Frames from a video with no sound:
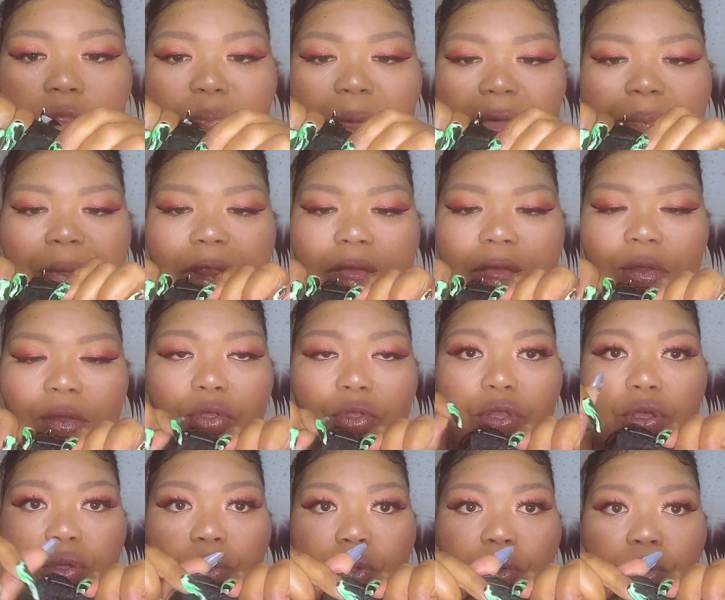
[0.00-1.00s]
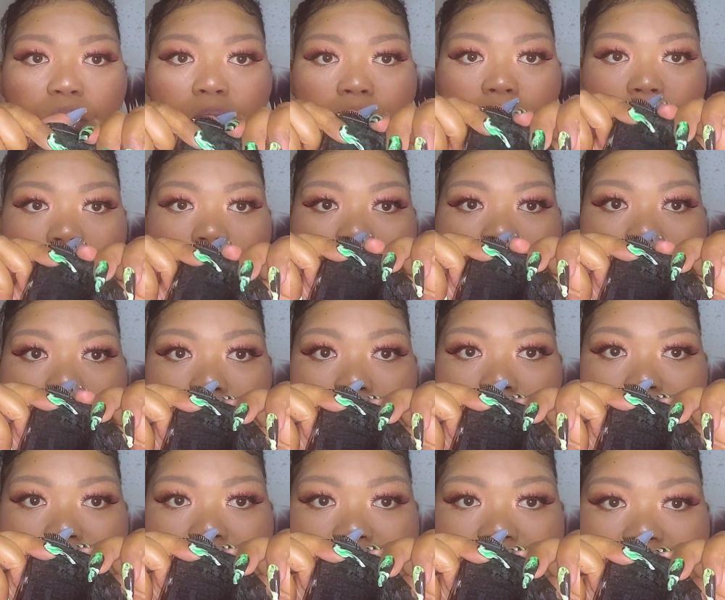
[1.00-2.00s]
pop it out to
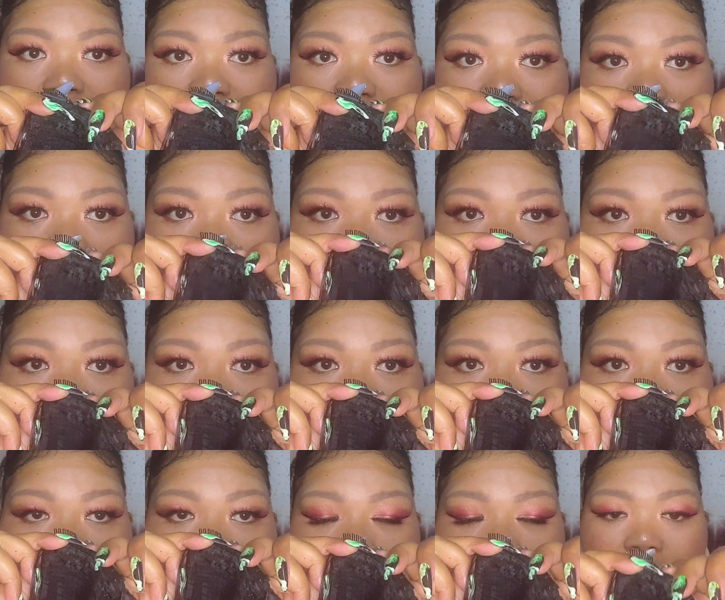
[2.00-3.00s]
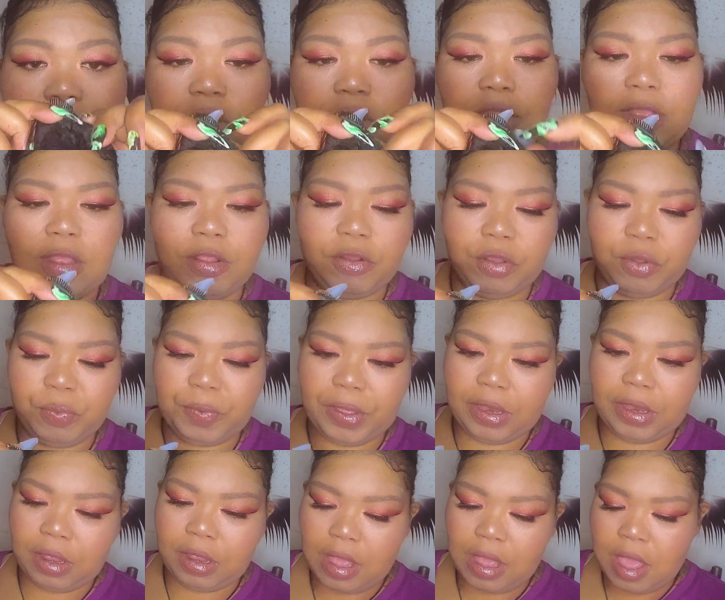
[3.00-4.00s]
open up the teeth. So now you can see they're
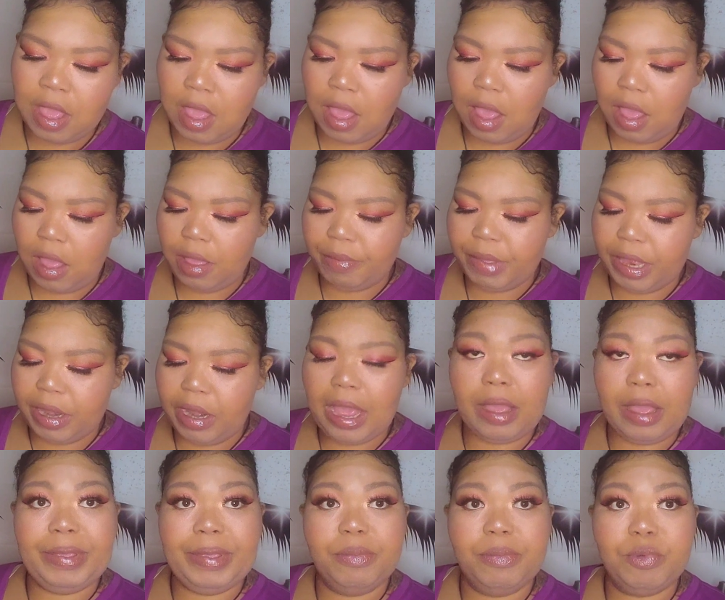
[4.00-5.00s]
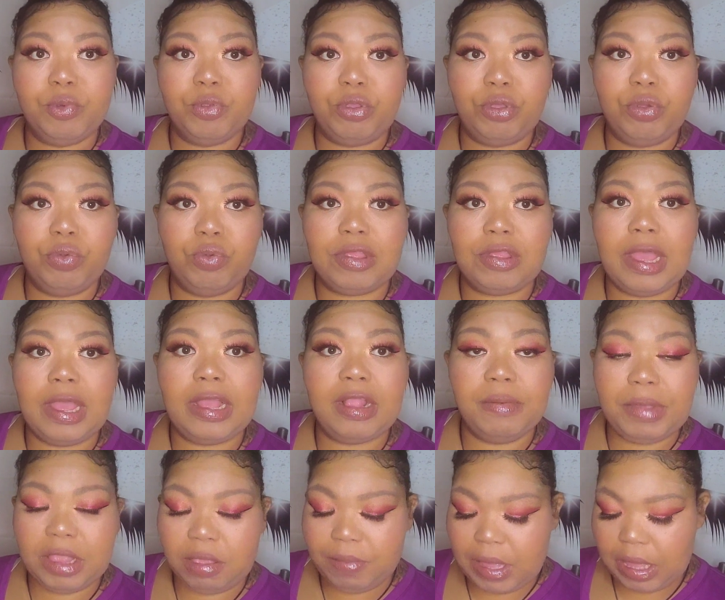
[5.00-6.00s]
open, and I'll be able to slide them
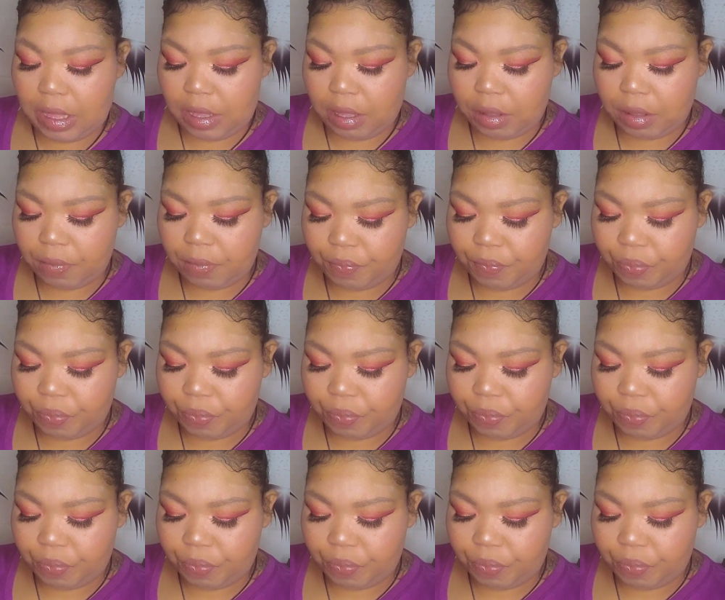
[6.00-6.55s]
into my hair.